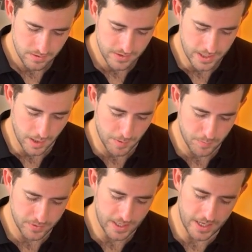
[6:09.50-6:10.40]
They come up
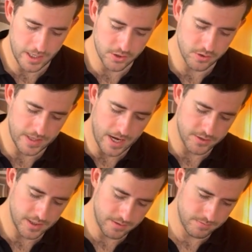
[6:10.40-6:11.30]
with that
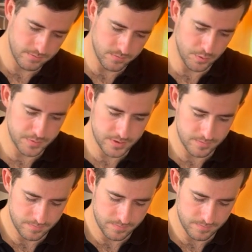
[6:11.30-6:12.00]
800,000. Oops.